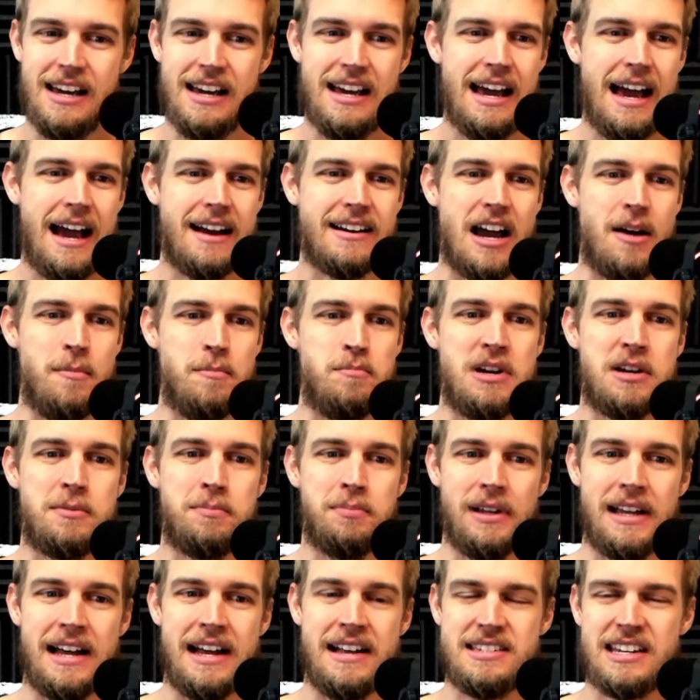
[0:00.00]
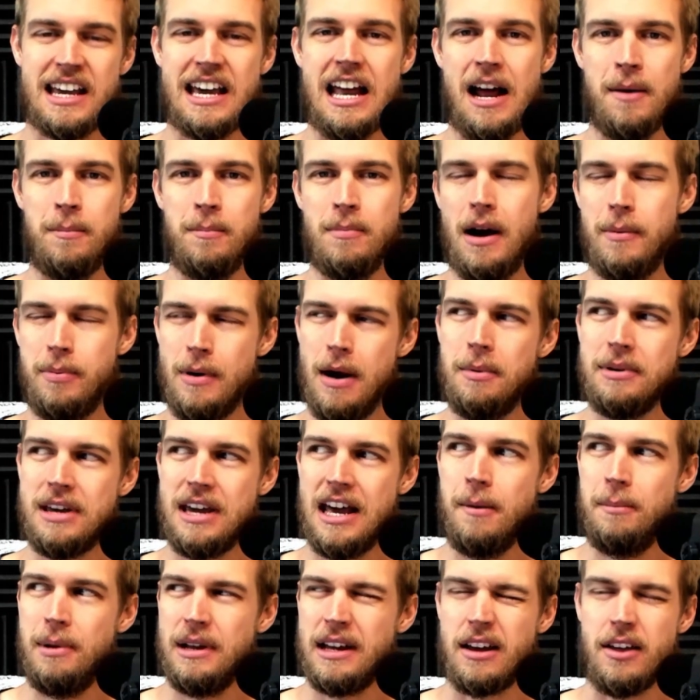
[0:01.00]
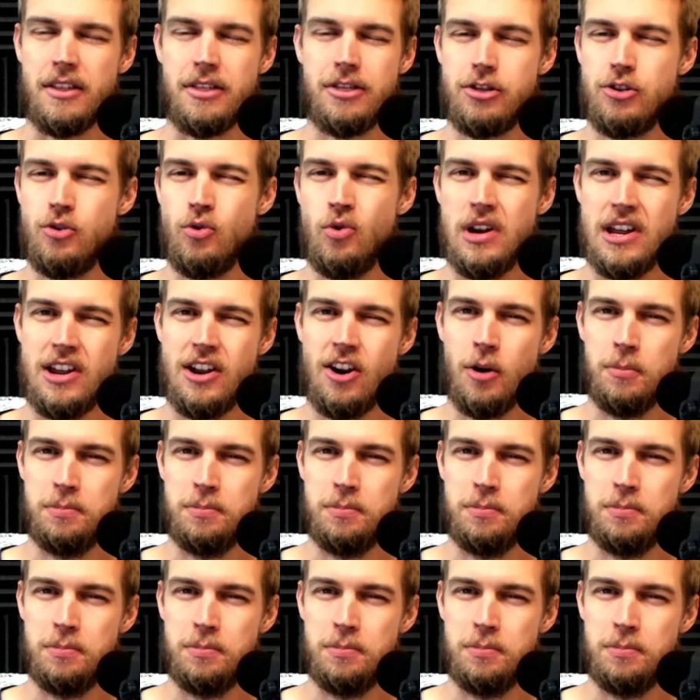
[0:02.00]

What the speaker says: I got big plans. I probably got like a 3-year